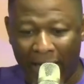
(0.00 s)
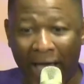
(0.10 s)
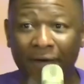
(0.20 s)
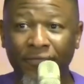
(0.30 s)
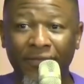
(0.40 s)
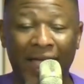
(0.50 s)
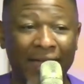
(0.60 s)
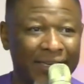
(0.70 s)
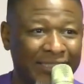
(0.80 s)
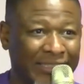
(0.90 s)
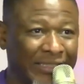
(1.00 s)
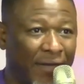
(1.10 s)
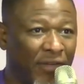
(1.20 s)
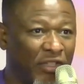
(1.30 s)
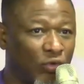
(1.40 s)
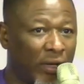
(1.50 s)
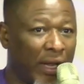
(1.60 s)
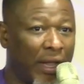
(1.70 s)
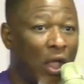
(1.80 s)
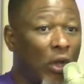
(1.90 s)
After this service
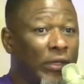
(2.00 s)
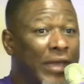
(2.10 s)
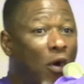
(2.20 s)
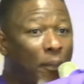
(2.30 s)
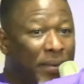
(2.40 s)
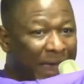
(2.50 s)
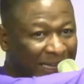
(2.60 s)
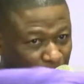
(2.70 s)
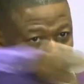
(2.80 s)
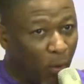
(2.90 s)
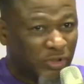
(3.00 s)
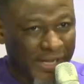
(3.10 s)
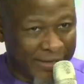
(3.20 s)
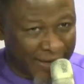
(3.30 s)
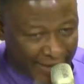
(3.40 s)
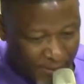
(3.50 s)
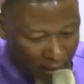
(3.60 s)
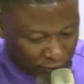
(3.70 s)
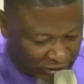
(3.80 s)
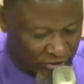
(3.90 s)
today, they will be exposed in the name
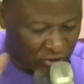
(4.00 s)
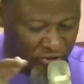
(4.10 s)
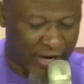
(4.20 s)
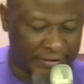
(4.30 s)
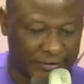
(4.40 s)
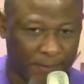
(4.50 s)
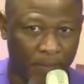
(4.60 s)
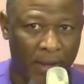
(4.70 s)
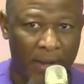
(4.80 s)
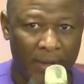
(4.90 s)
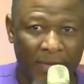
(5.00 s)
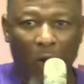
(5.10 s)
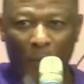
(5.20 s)
of Jesus Christ. They